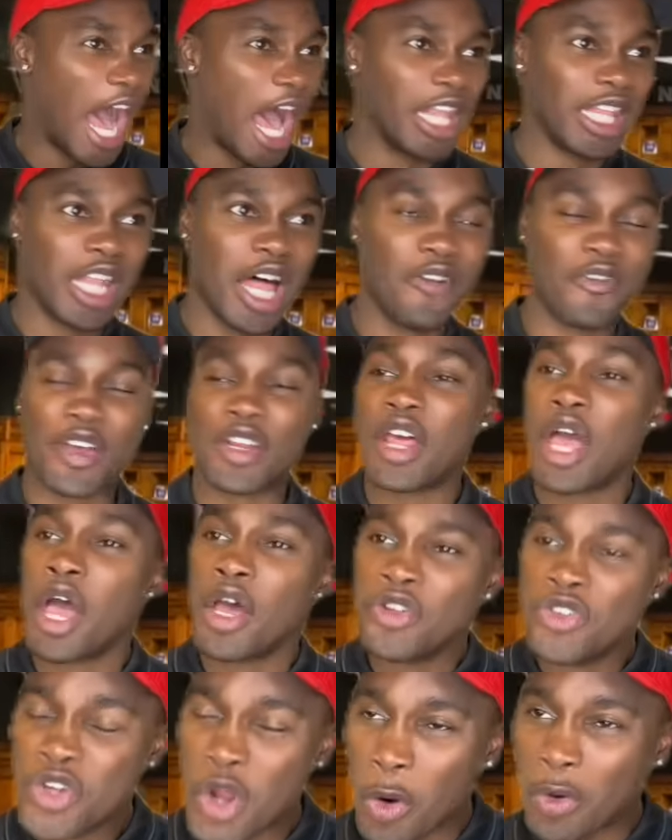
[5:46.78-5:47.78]
I love it.
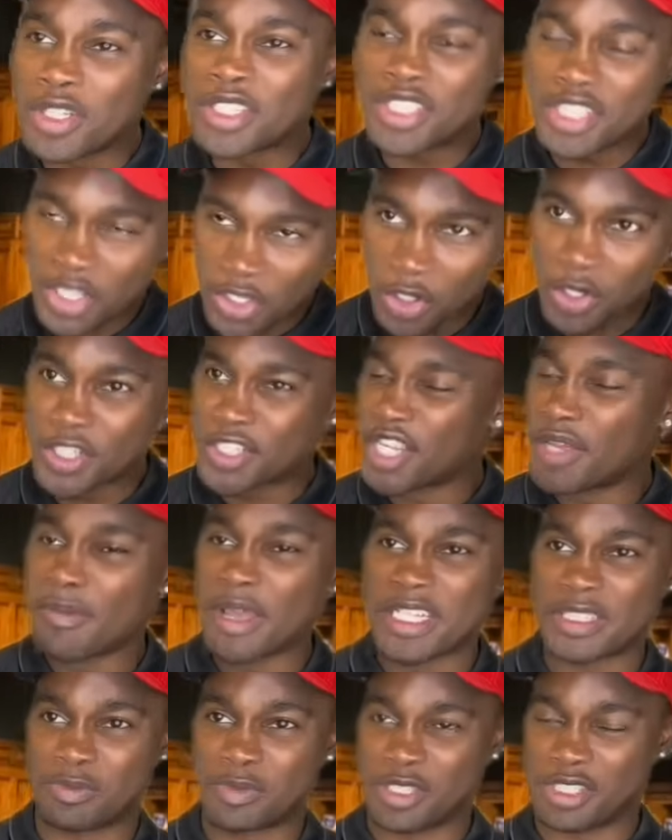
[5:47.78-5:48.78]
Noticing your
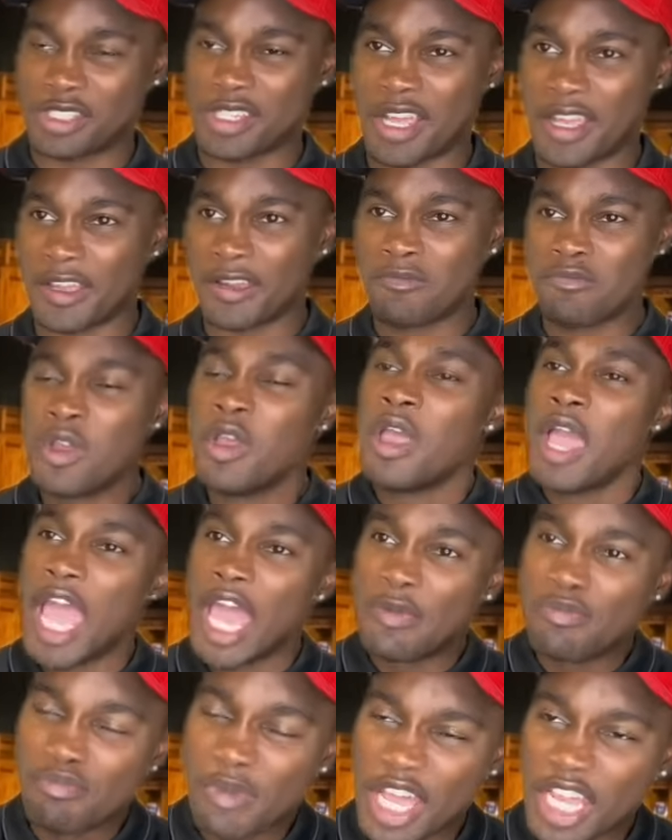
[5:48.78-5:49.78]
teammate's mistake
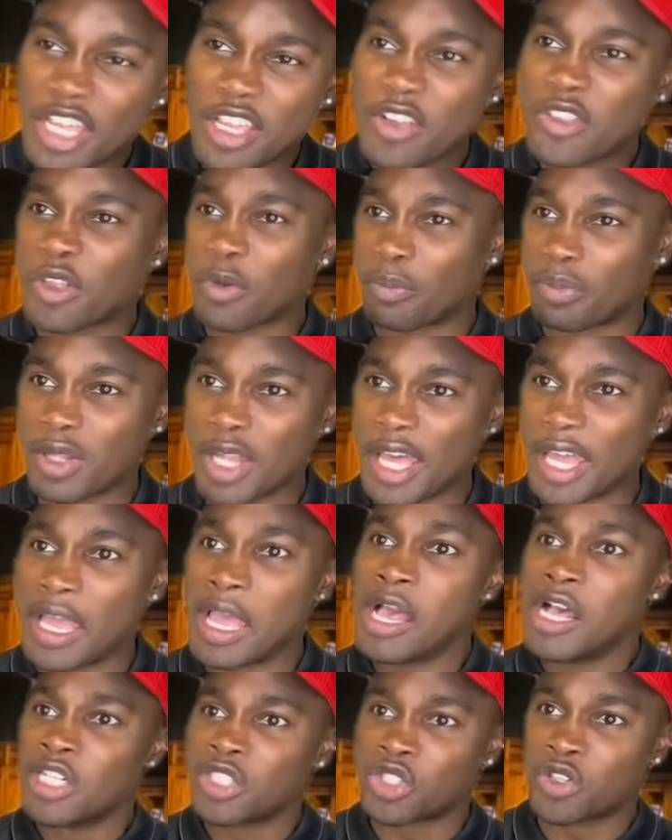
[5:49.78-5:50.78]
and making the
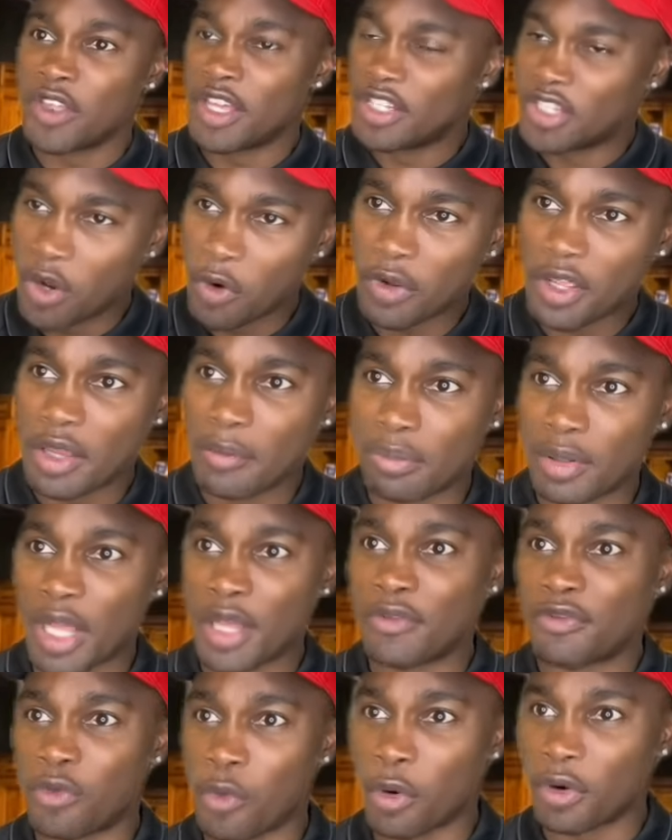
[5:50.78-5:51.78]
play so they don't get
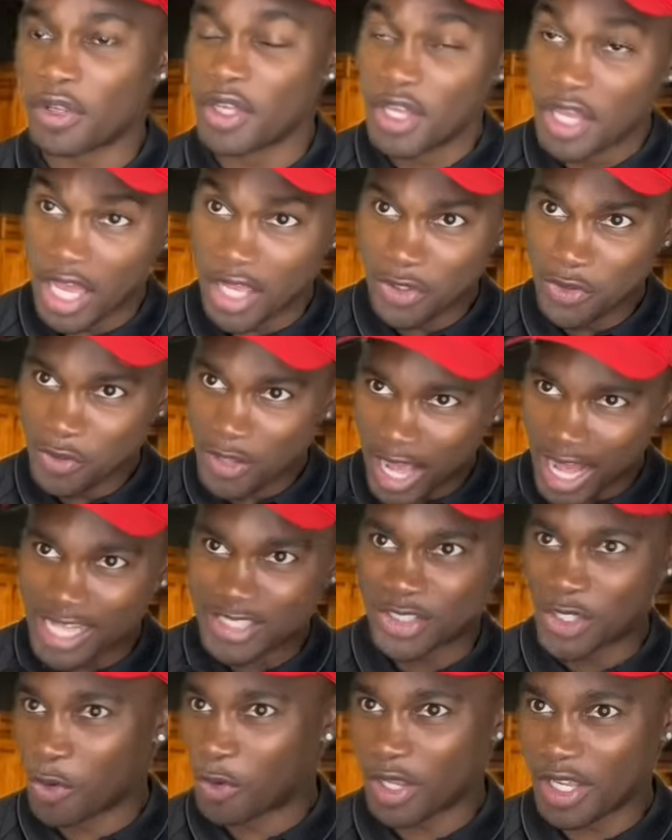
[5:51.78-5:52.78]
blamed for it and you
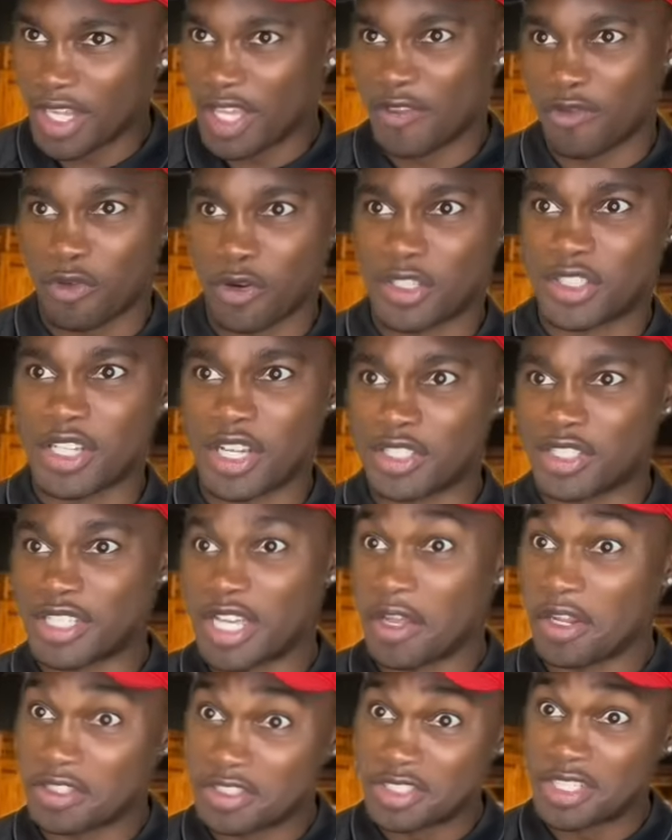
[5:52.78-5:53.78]
guys don't get hit for a
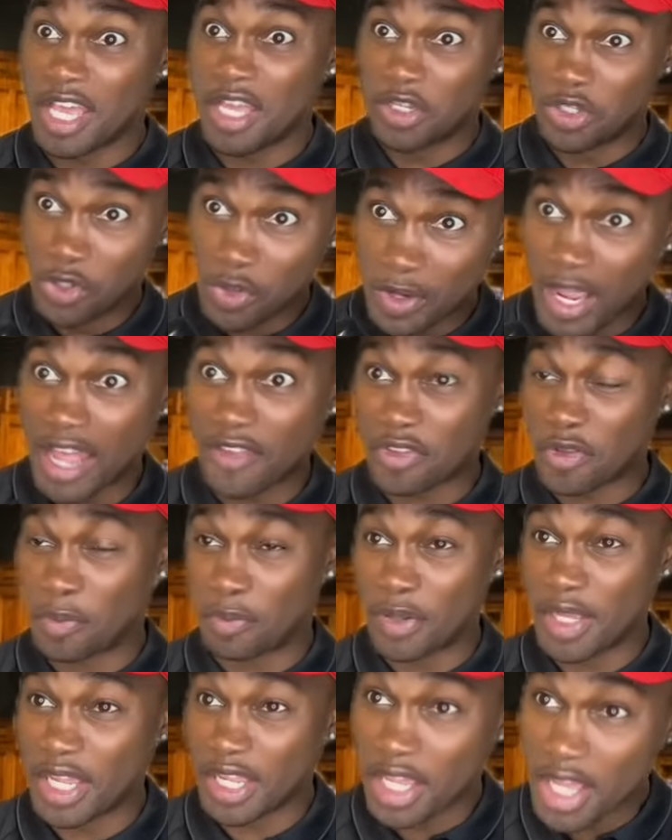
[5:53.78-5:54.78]
touchdown. Instead, you got the
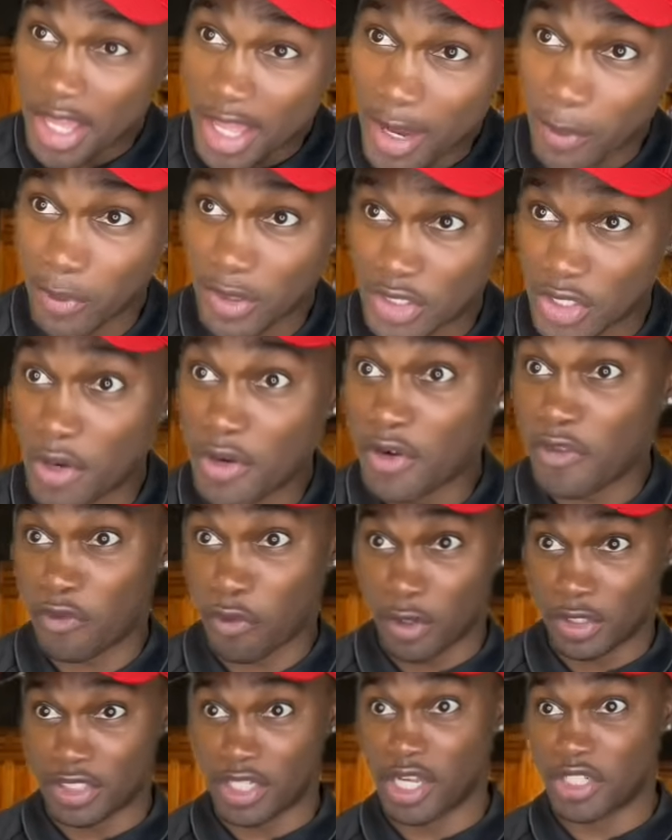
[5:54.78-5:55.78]
pick and returned it
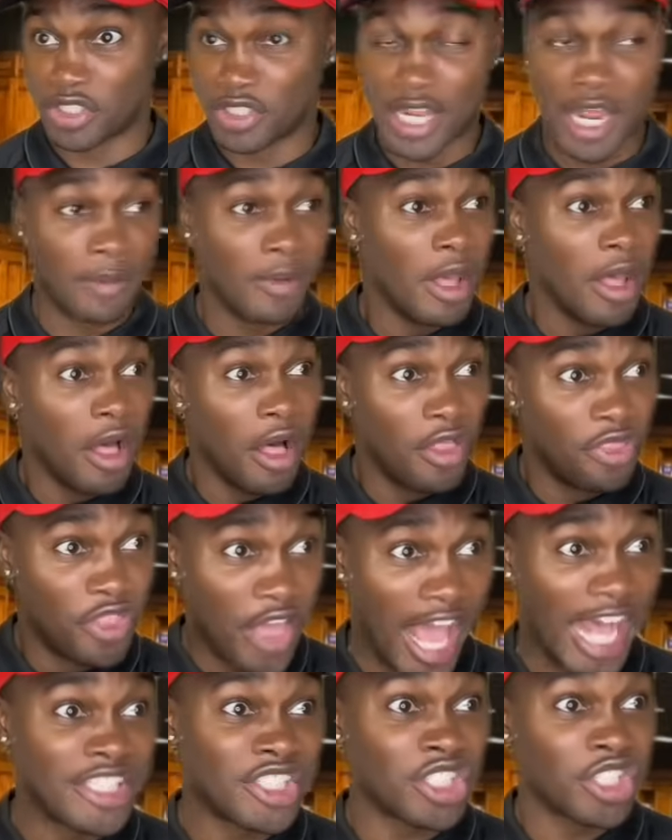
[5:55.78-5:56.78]
for a touchdown.
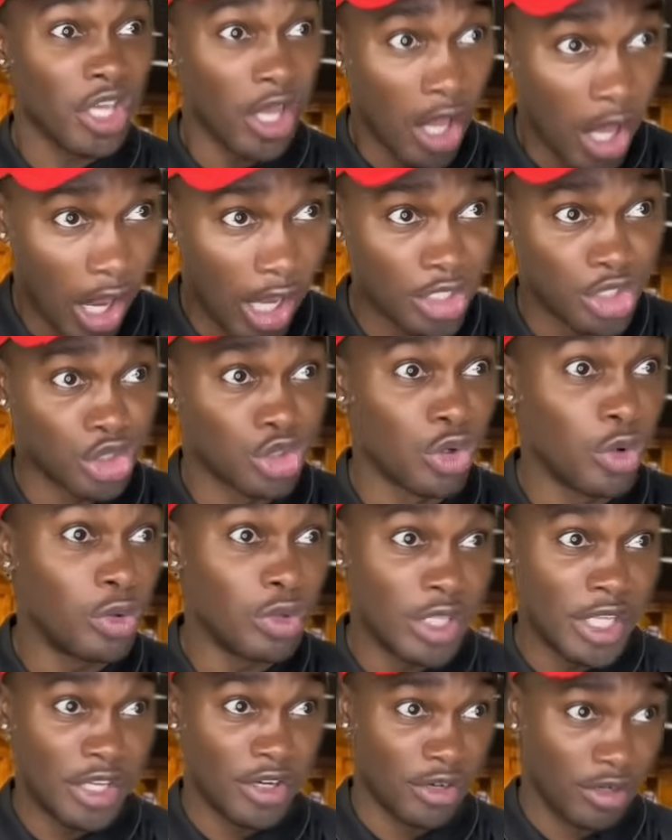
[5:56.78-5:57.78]
That's a
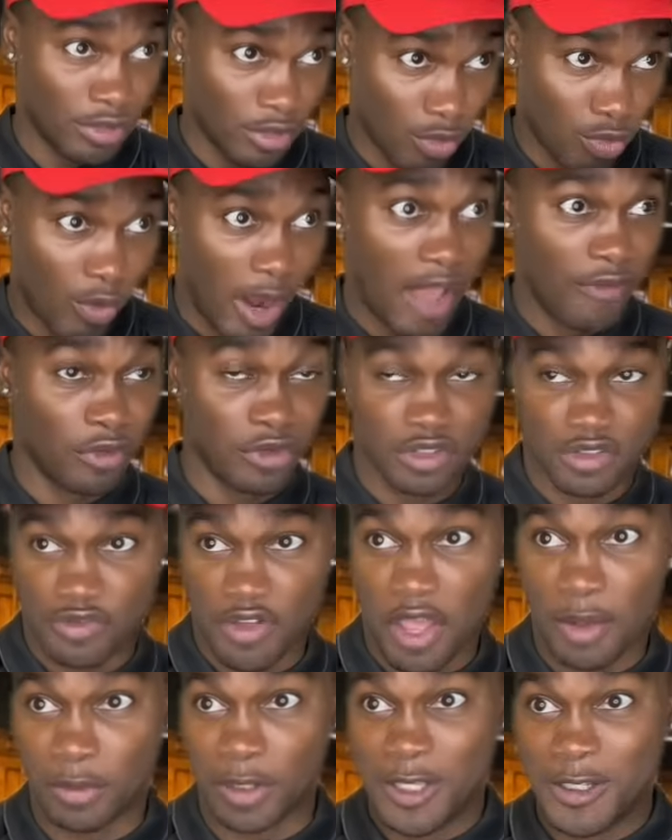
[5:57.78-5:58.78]
true leader, Rivals
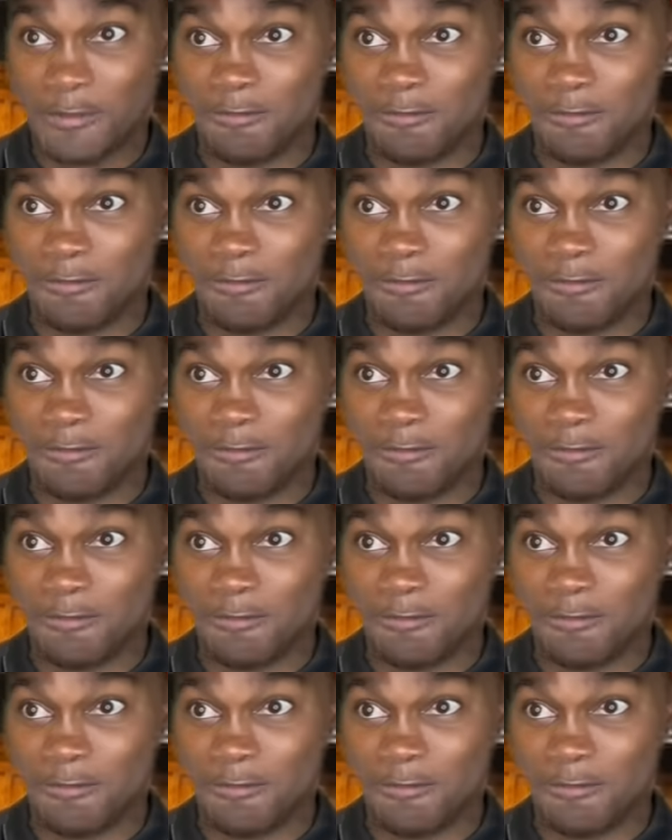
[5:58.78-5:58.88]
family.